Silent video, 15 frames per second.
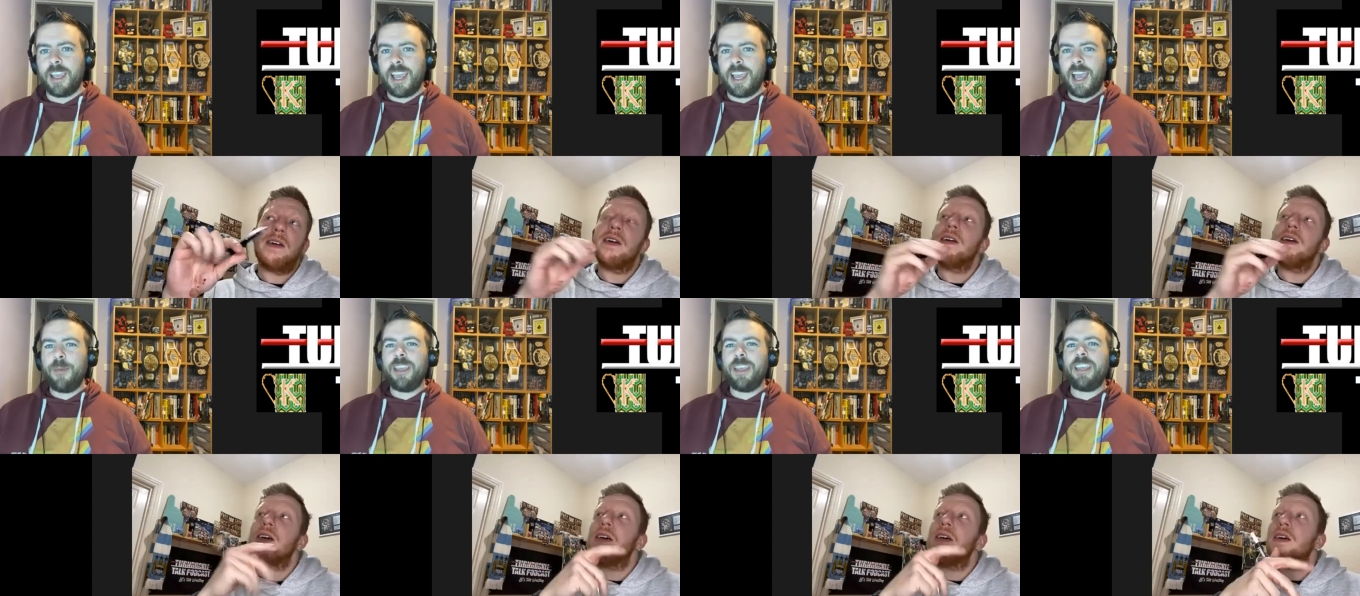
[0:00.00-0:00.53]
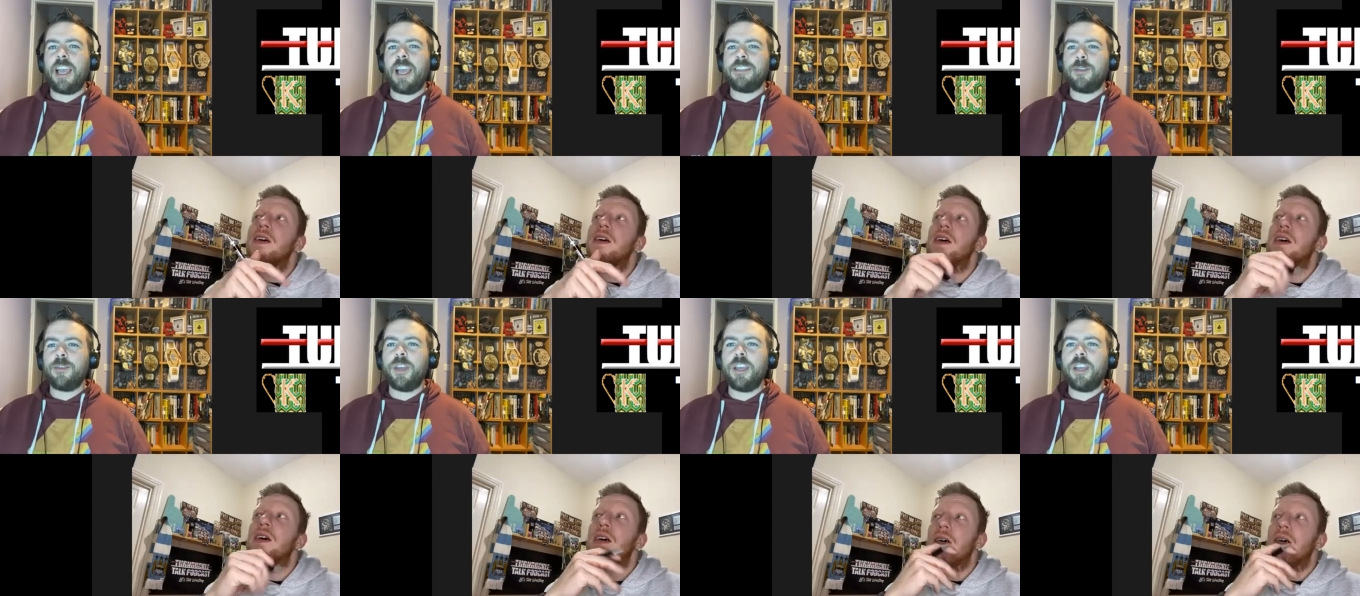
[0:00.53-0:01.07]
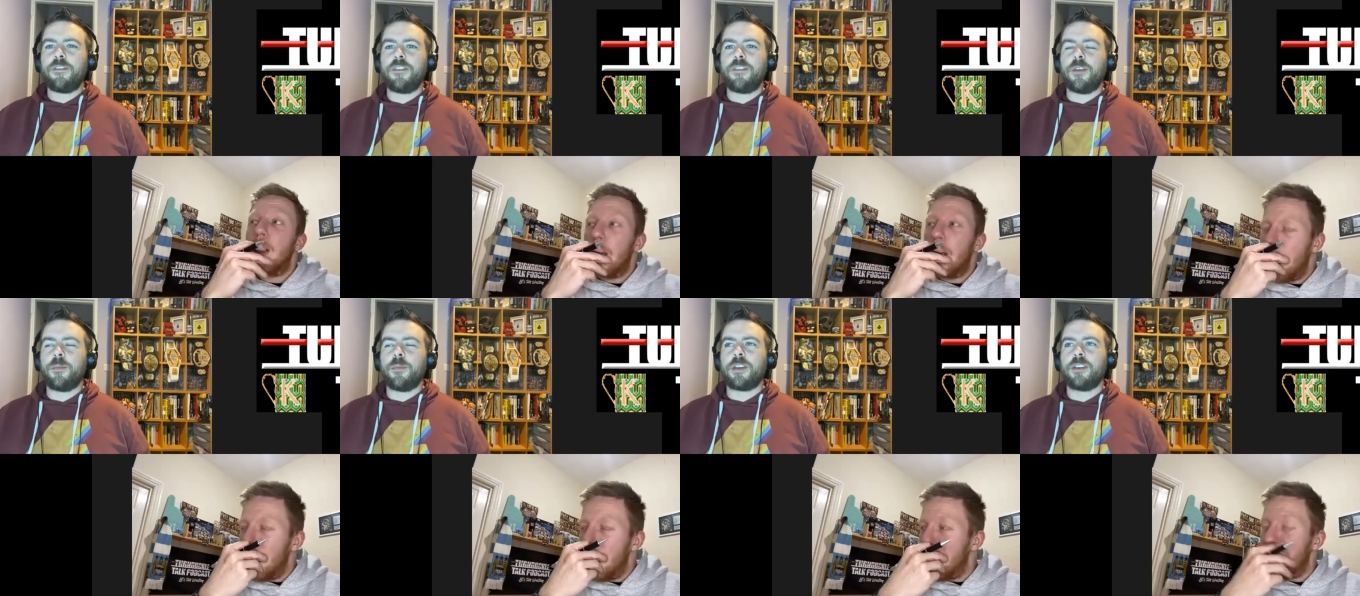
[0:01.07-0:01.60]
Speaker 1: I mean, is it weird for
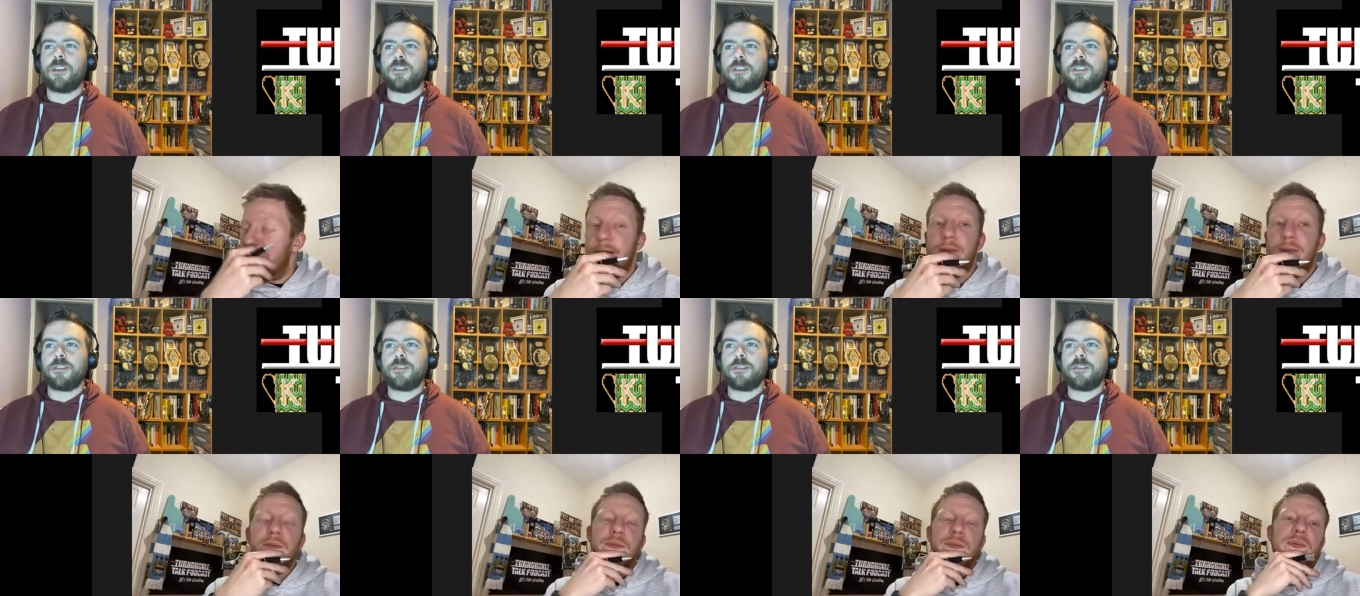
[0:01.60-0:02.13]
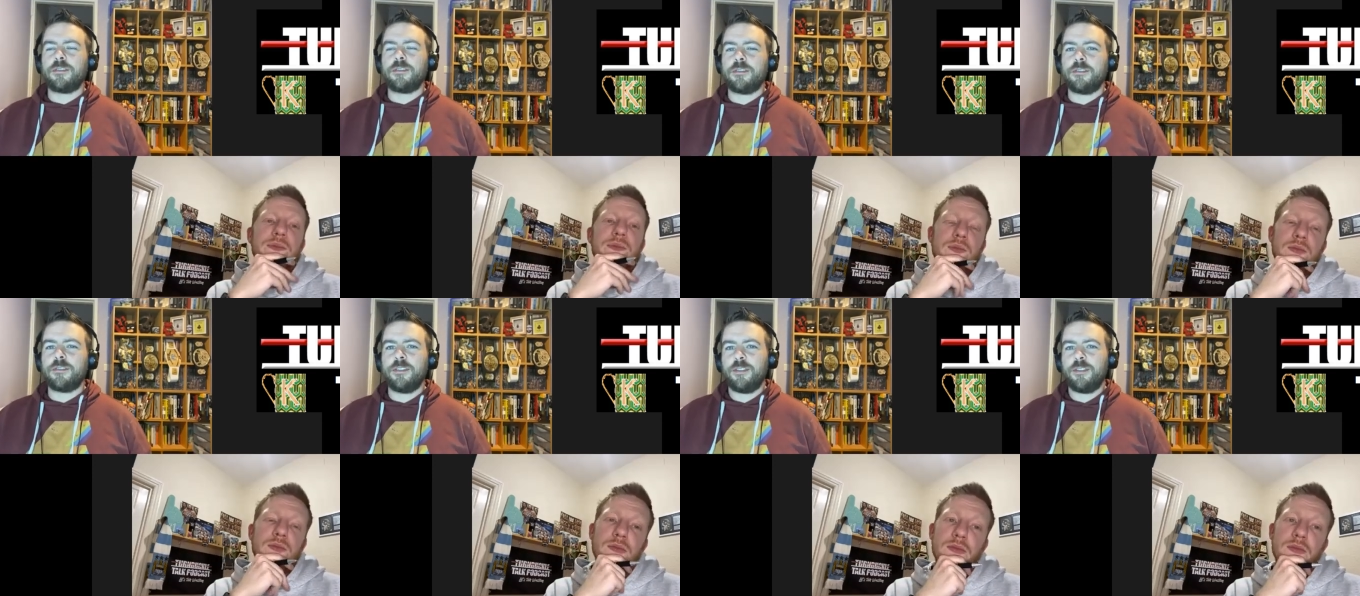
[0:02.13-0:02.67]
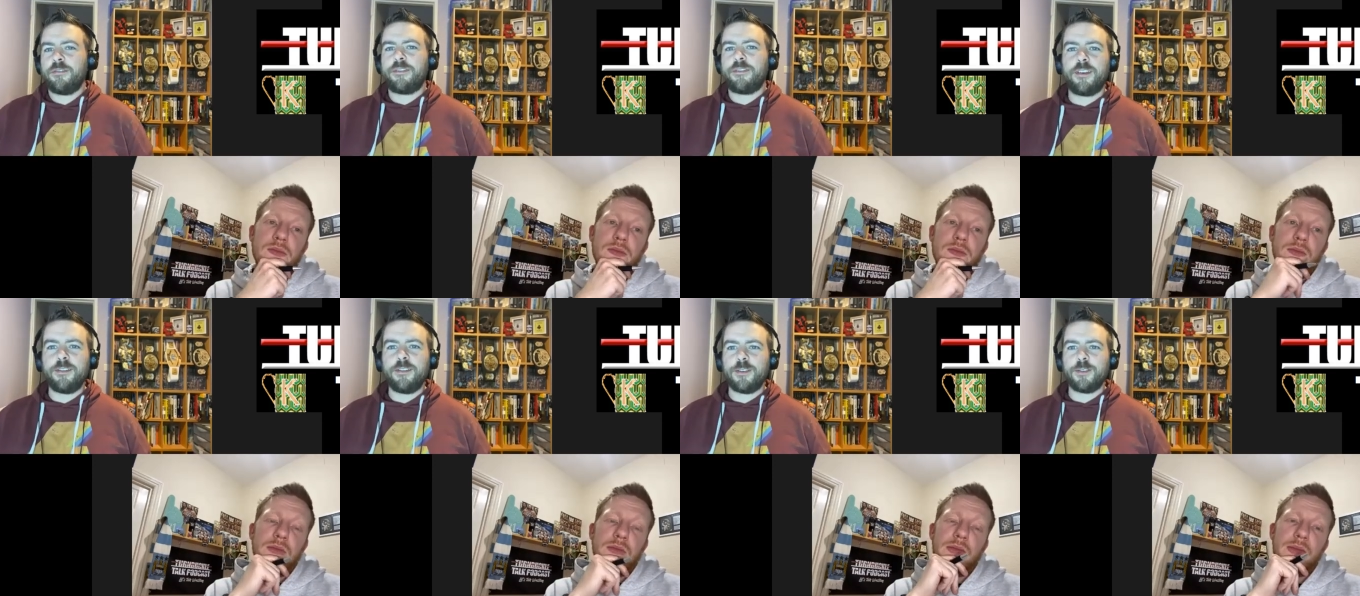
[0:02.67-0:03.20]
you because you're on
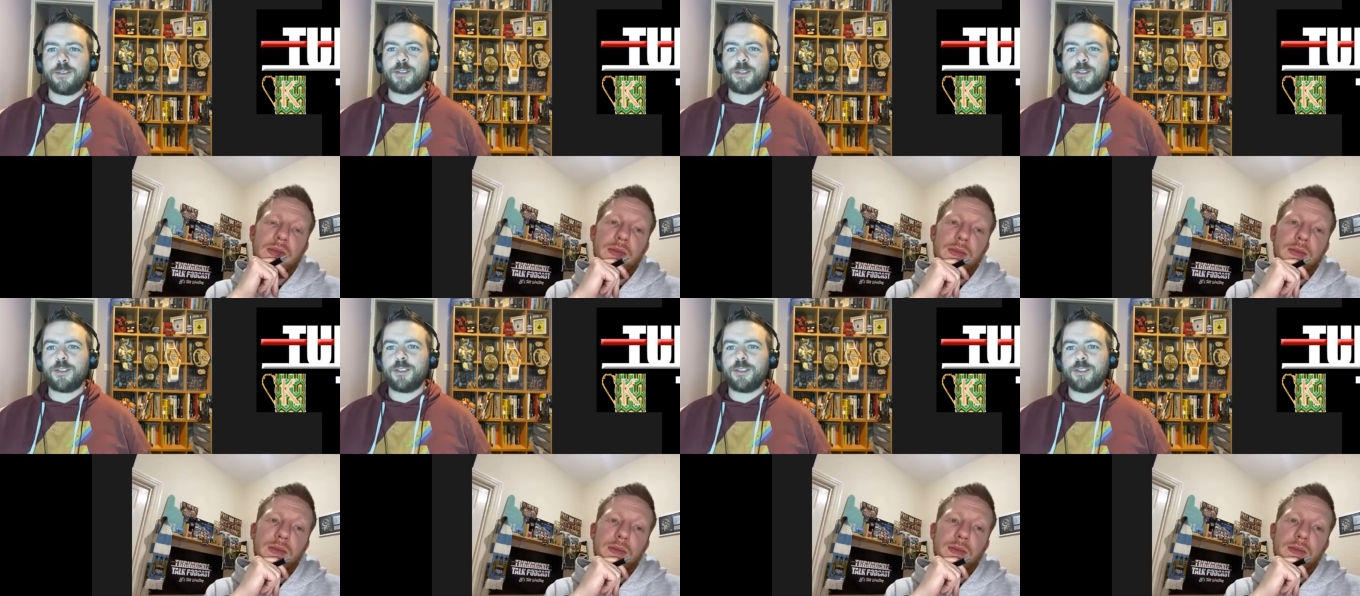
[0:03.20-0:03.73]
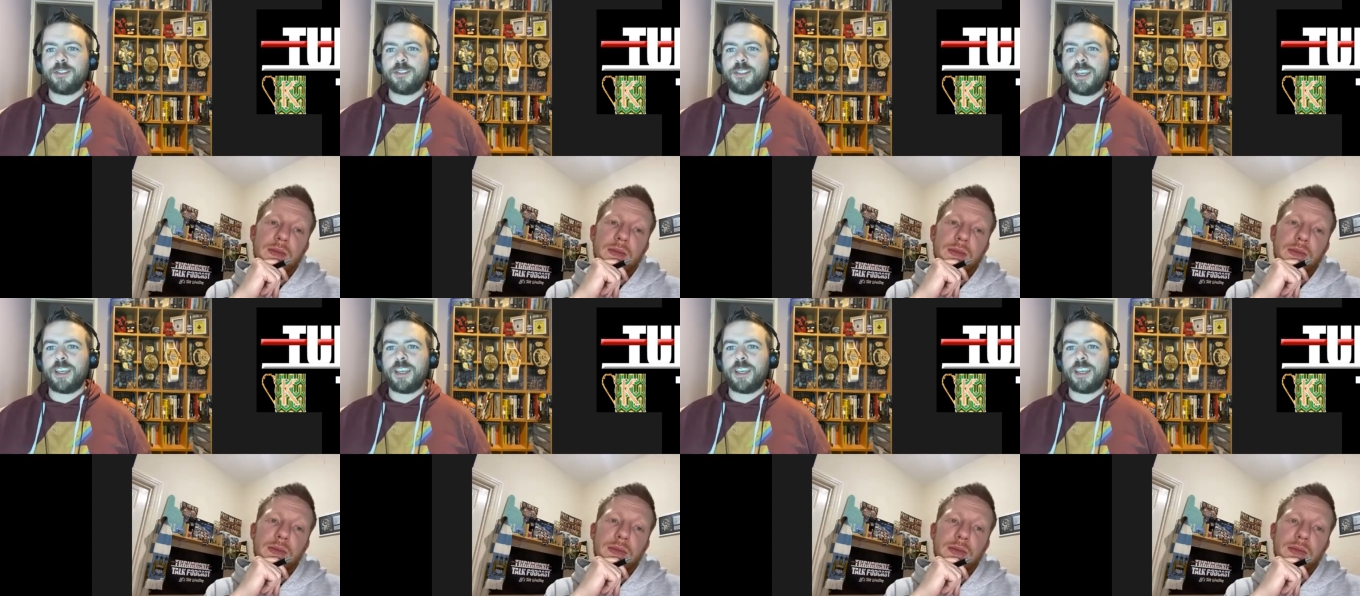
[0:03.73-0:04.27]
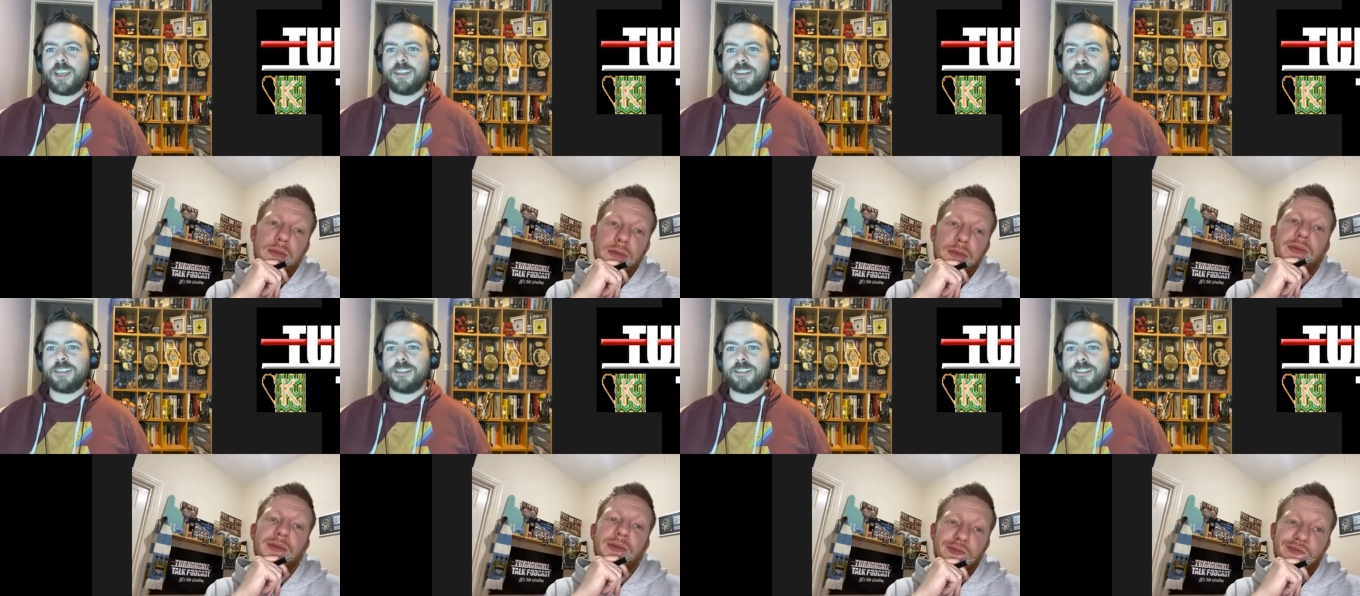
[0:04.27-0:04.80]
furlough, so you just kind
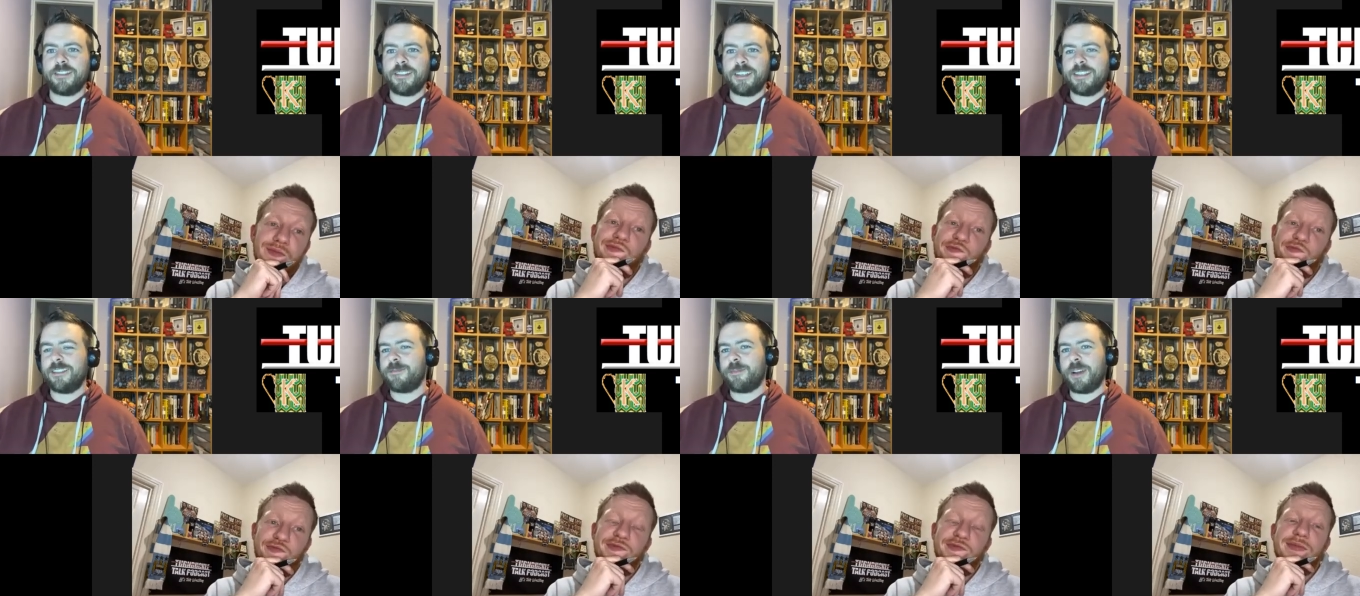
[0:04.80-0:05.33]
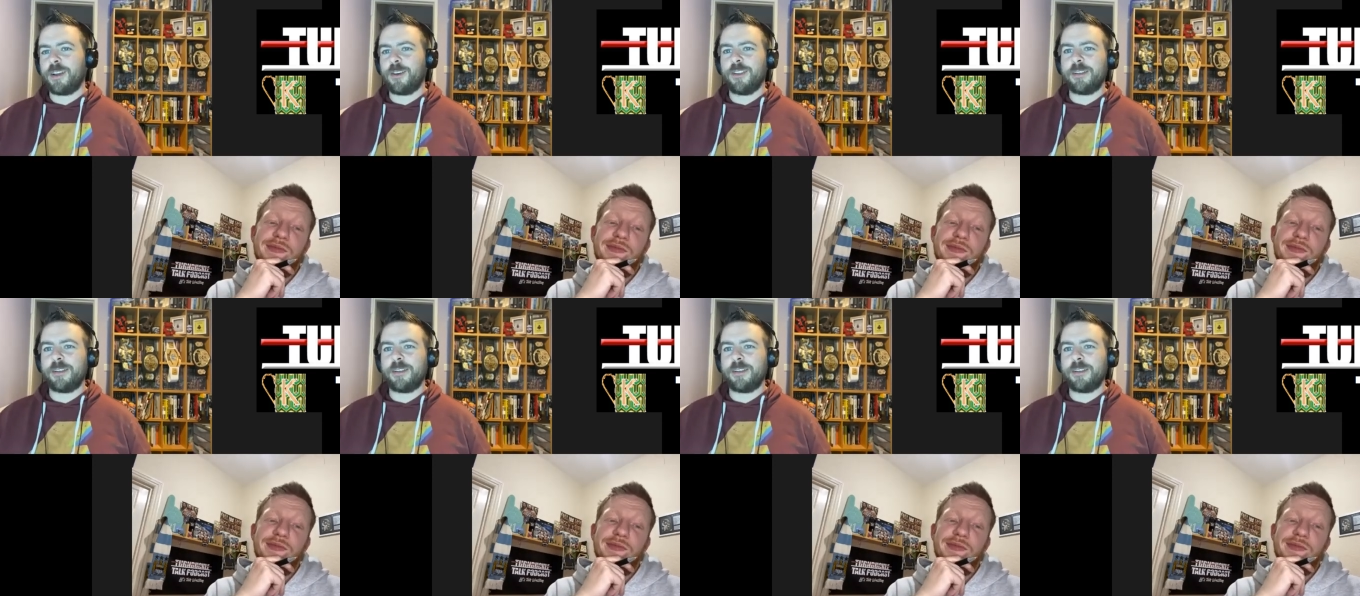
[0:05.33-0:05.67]
of this bank holiday